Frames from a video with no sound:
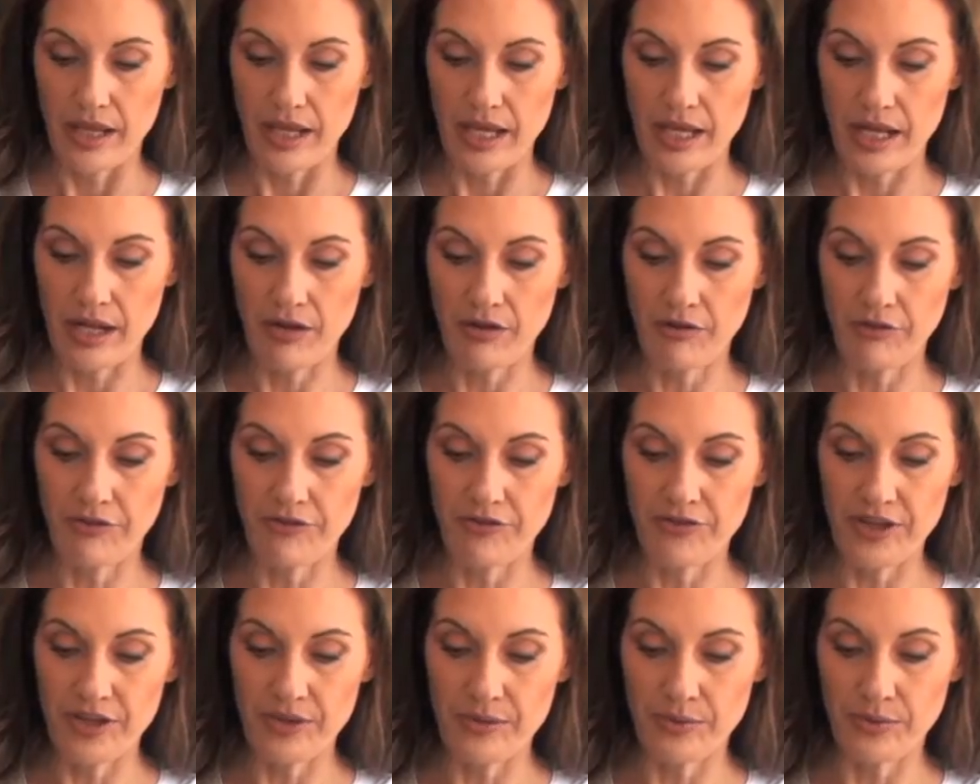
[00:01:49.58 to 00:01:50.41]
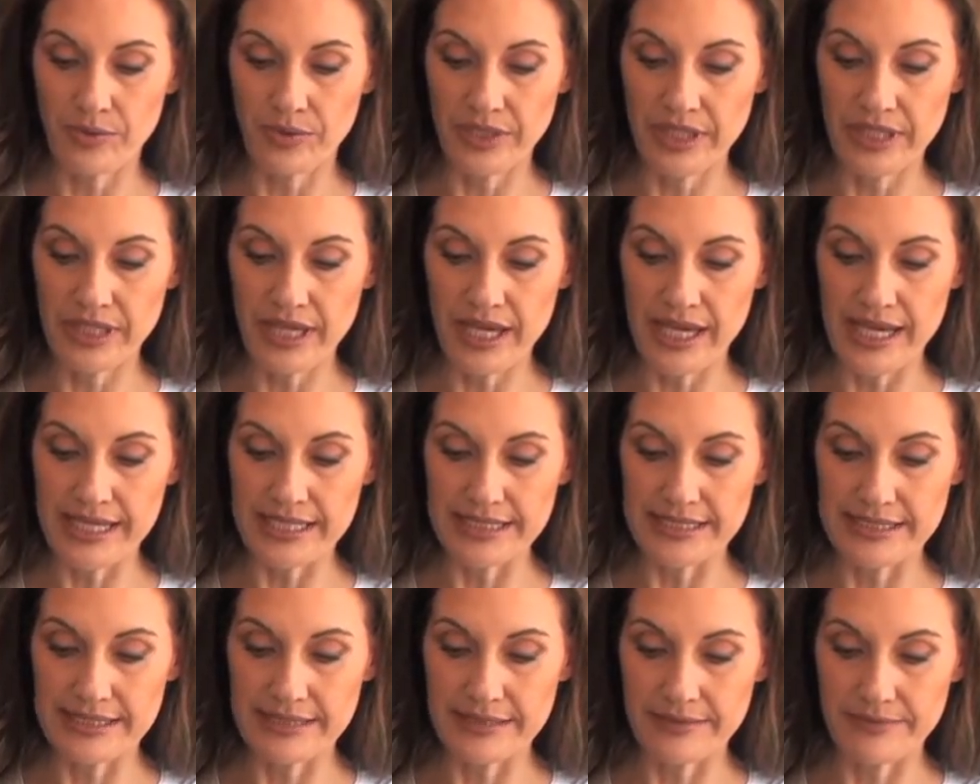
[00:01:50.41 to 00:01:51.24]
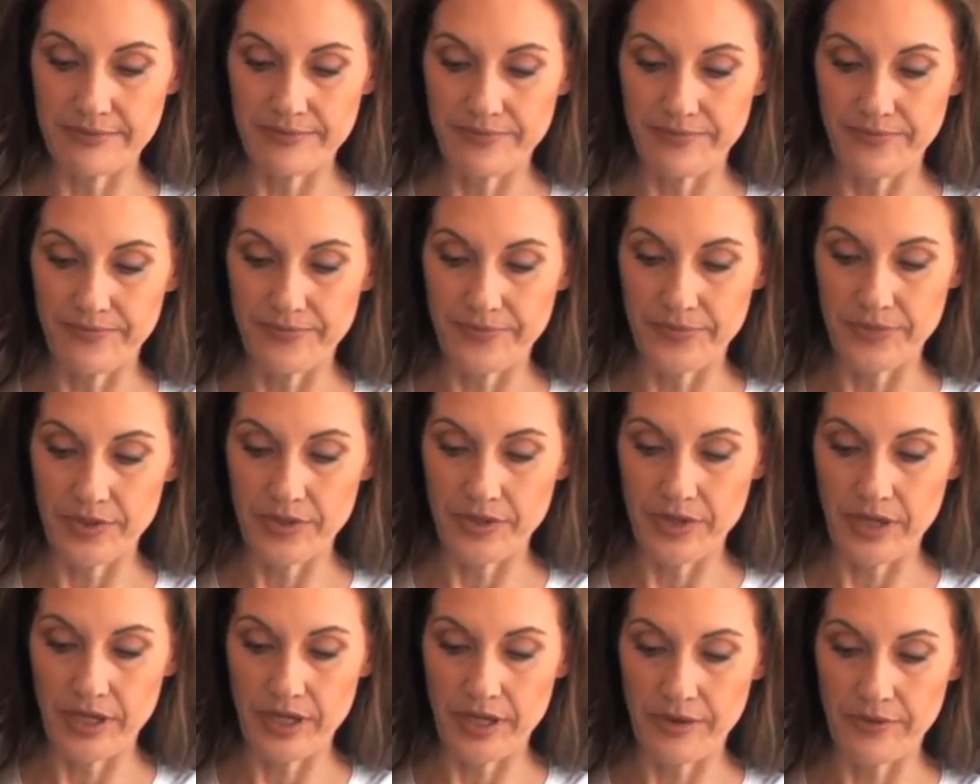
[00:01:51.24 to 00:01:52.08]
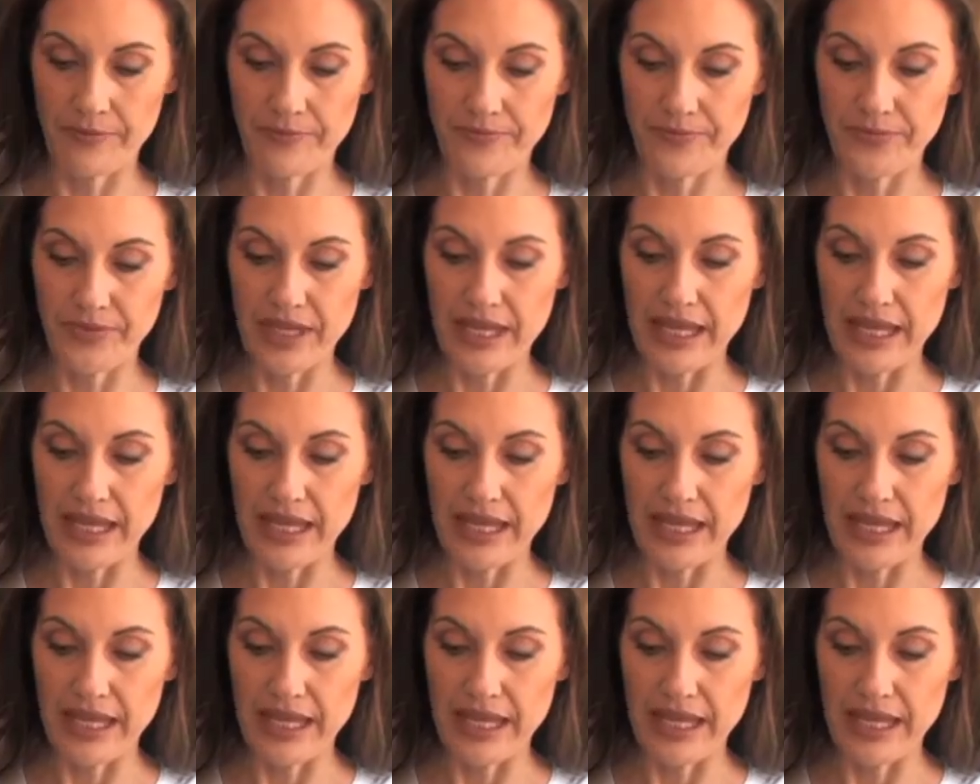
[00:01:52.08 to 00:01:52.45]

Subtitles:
And it'll fit really nice. There you go.